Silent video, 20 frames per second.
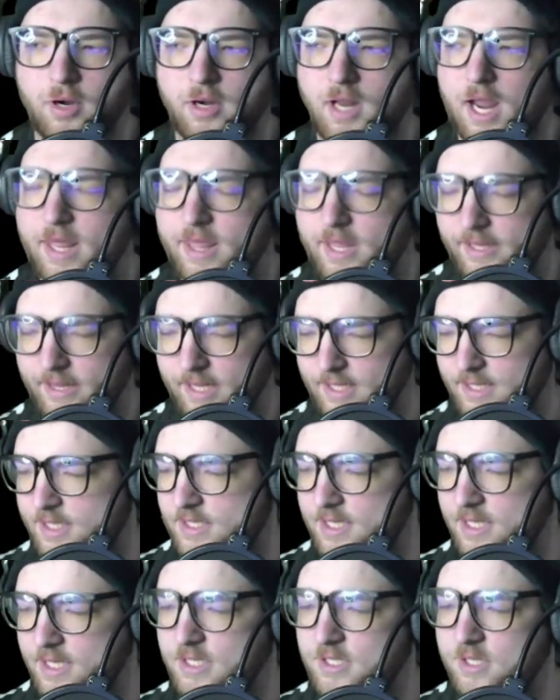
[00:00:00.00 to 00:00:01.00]
I think that DC
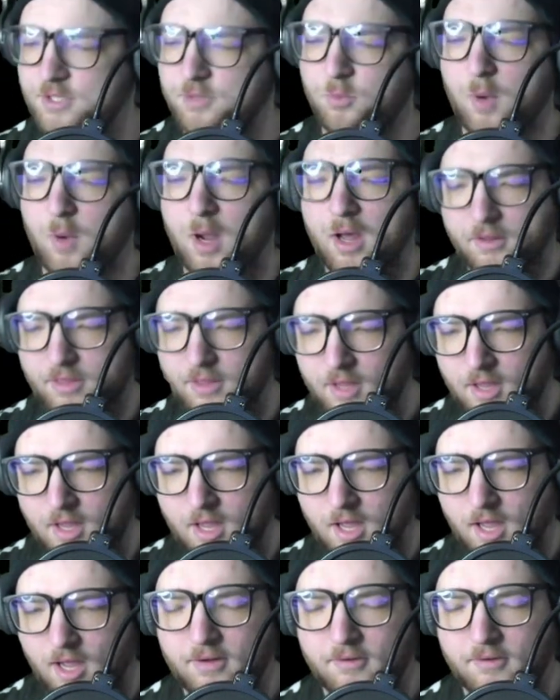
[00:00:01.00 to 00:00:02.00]
is such a wealth
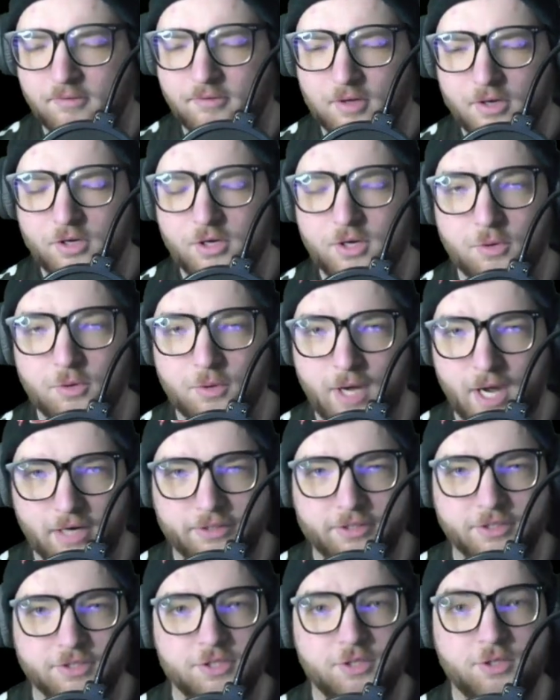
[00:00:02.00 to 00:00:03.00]
of new
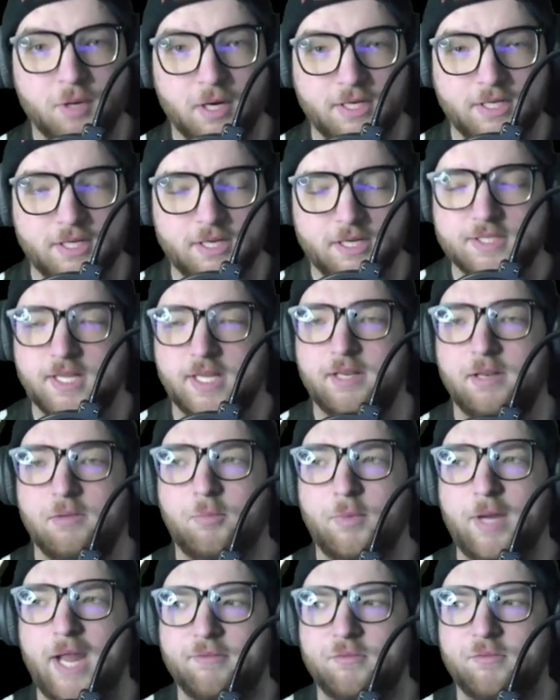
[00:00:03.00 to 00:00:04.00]
characters and new ideas that we
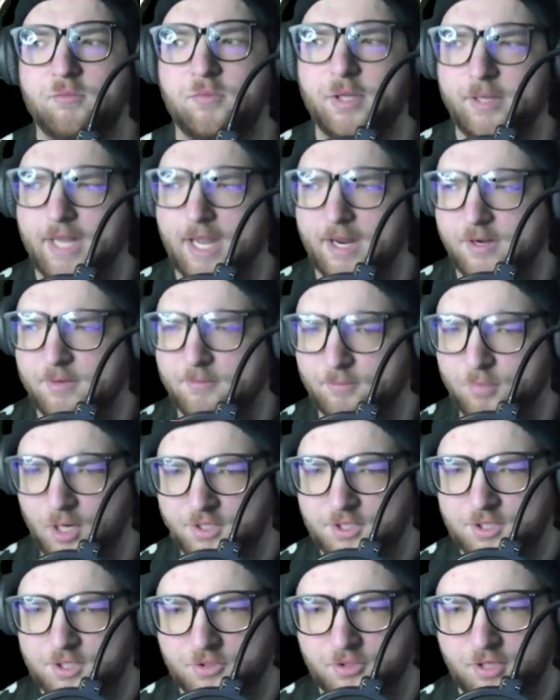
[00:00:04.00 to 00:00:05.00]
haven't really gotten brought to
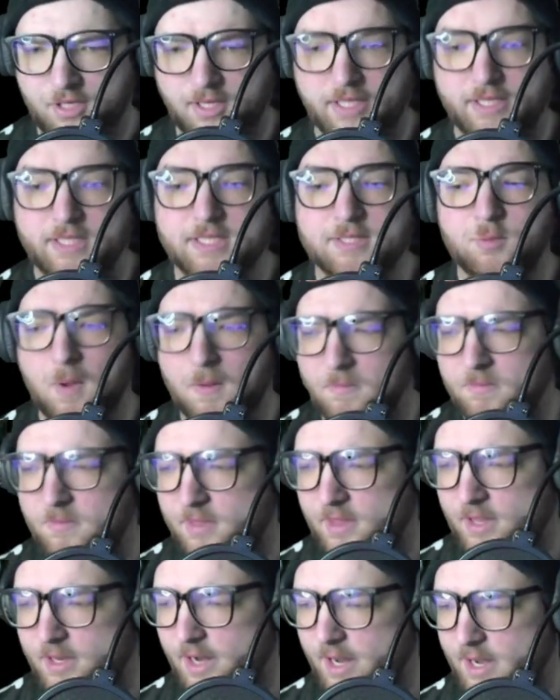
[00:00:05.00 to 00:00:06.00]
screen, like the Swamp
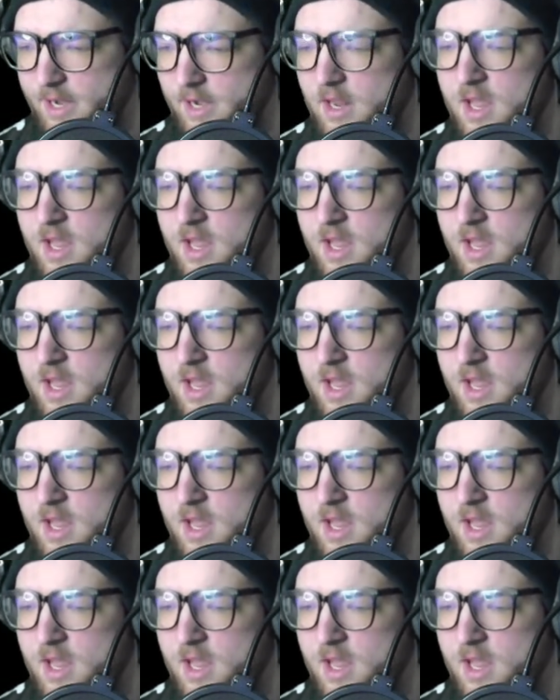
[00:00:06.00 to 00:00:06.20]
Thing, and